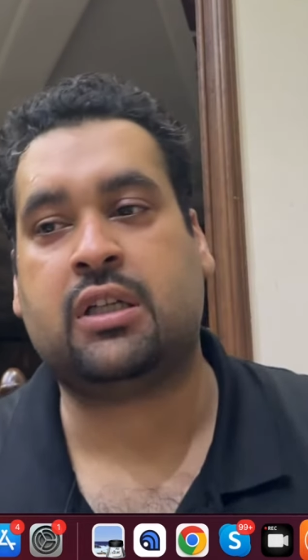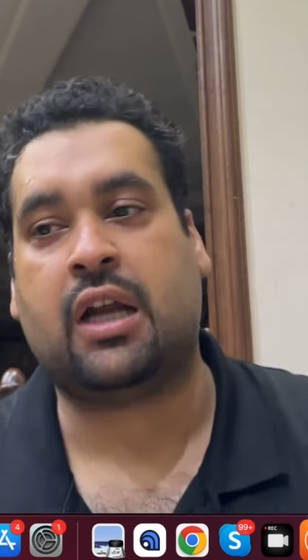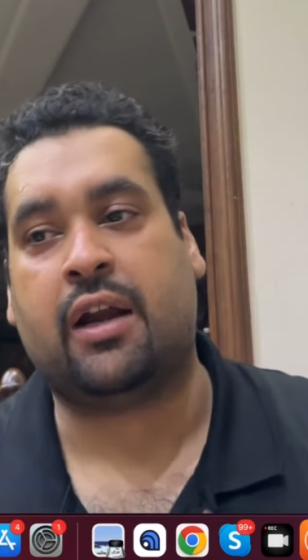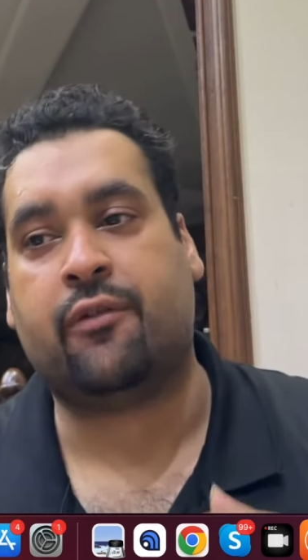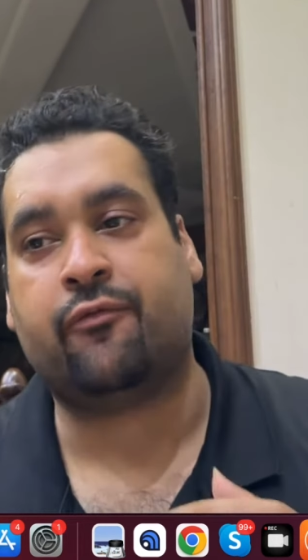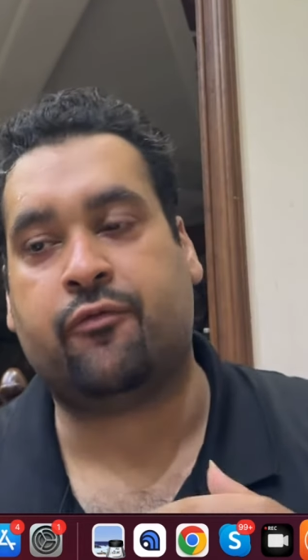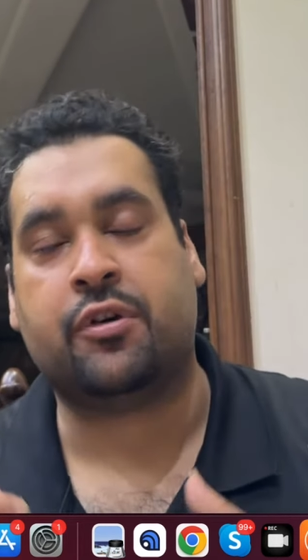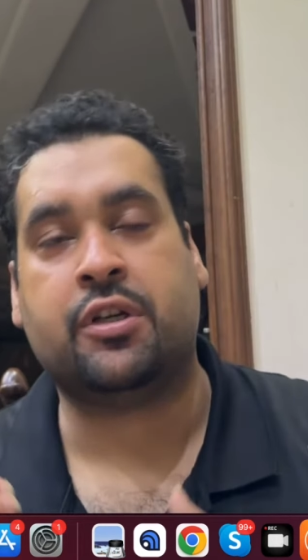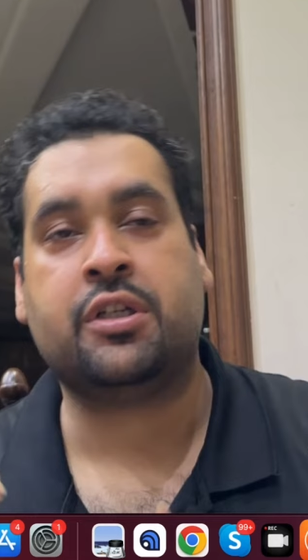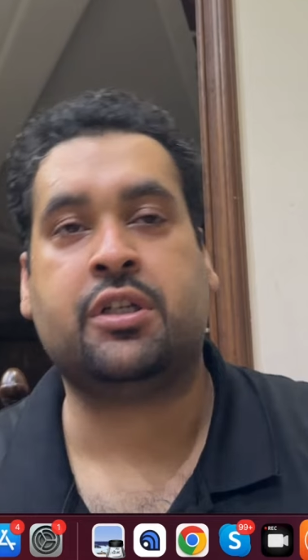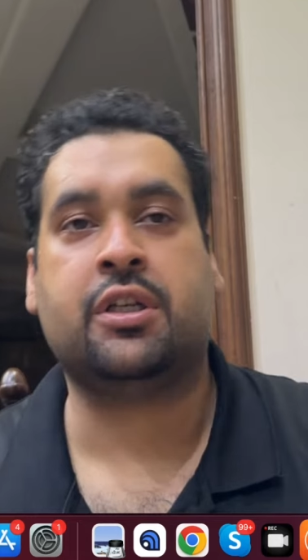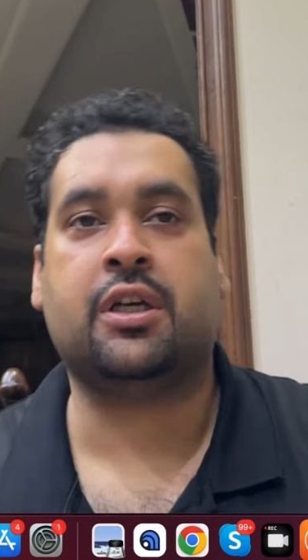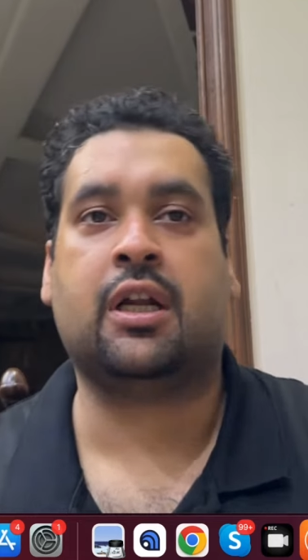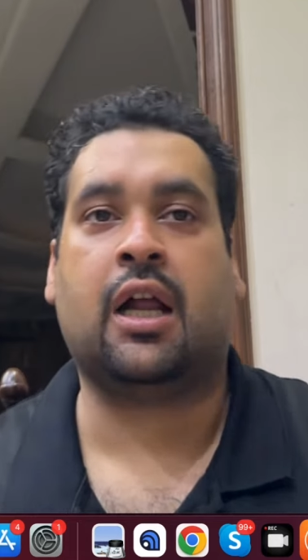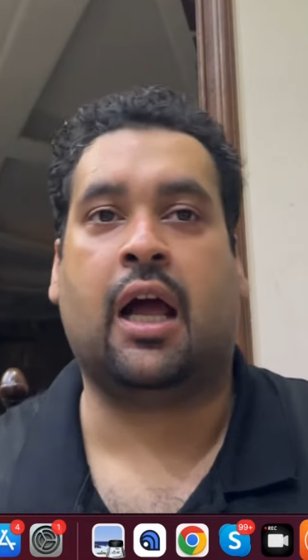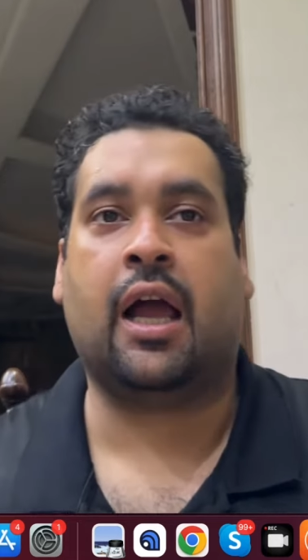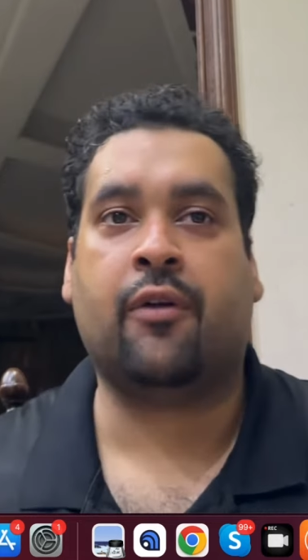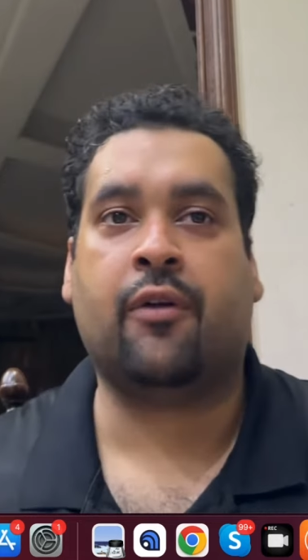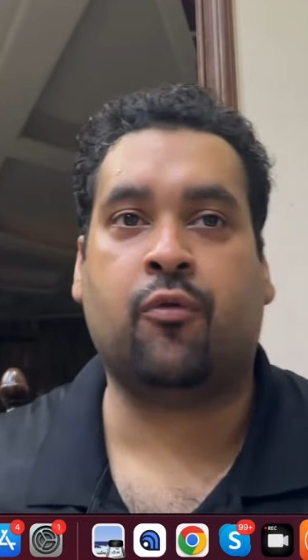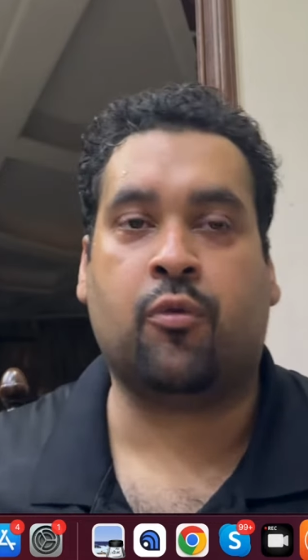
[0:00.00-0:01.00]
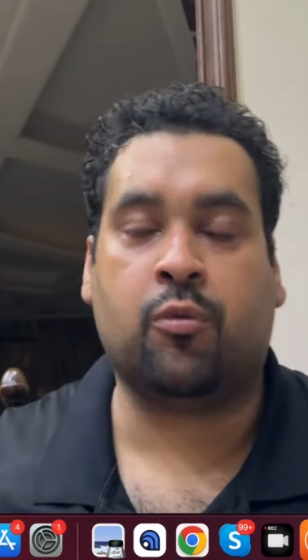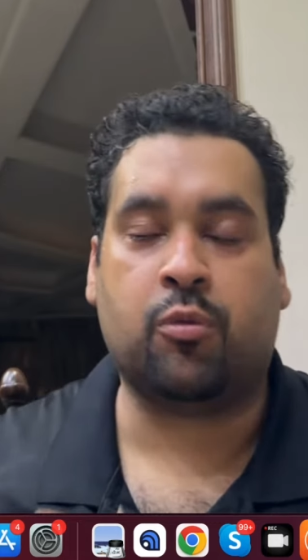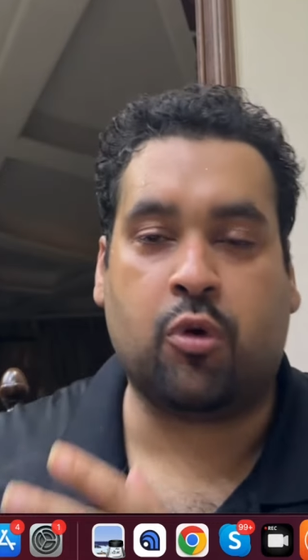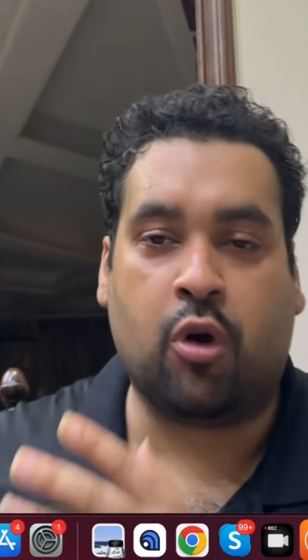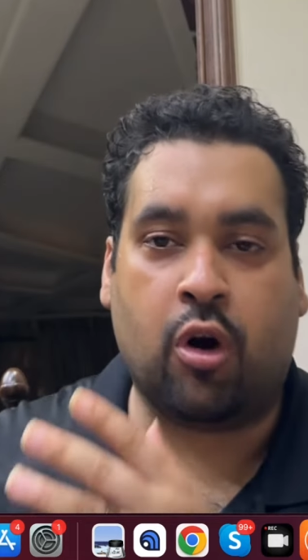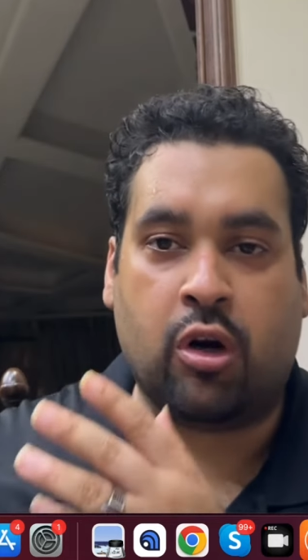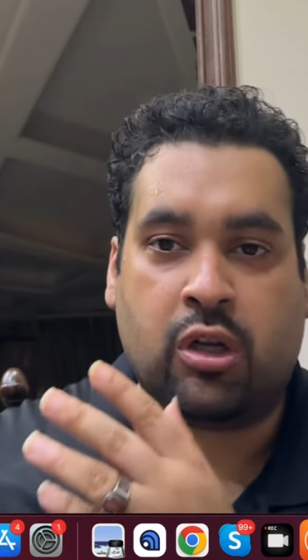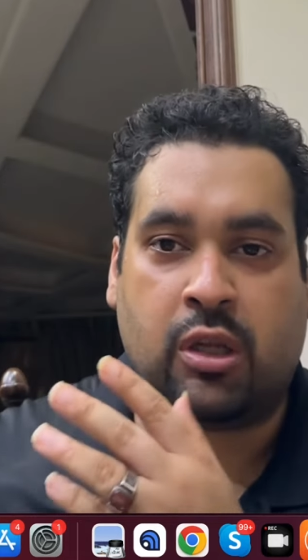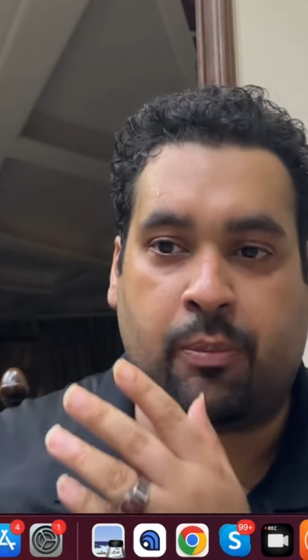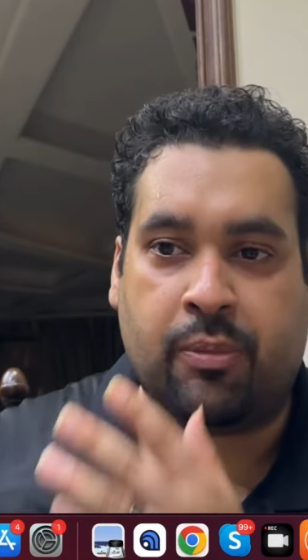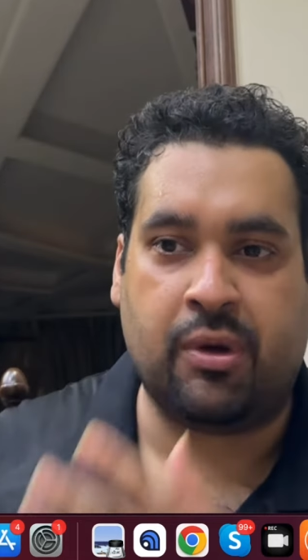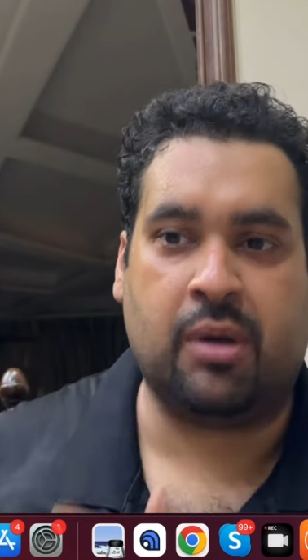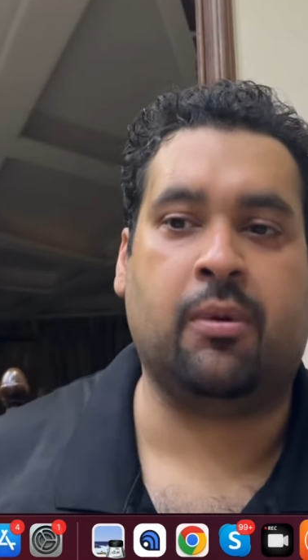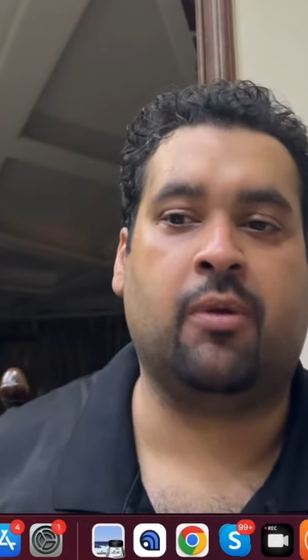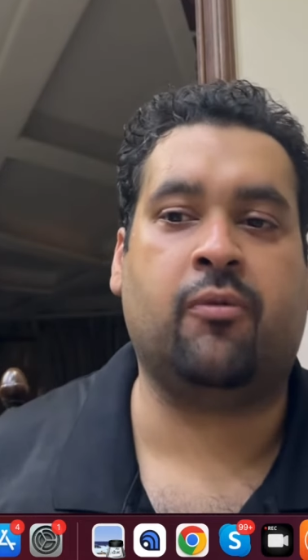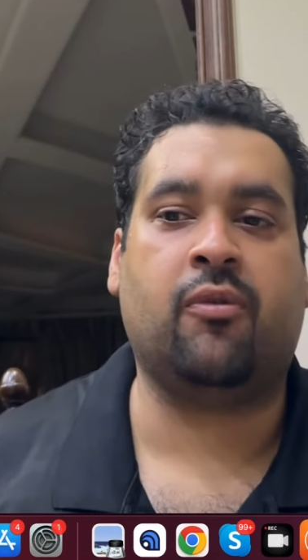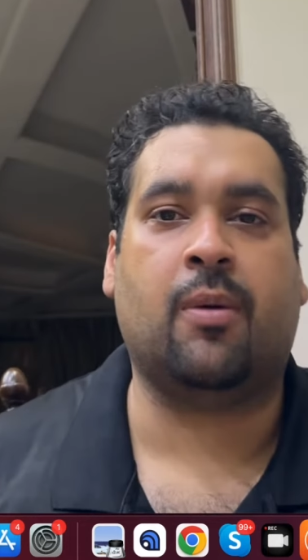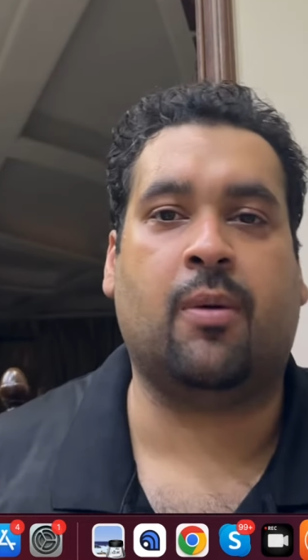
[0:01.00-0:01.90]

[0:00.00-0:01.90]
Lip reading: and first year I got the premium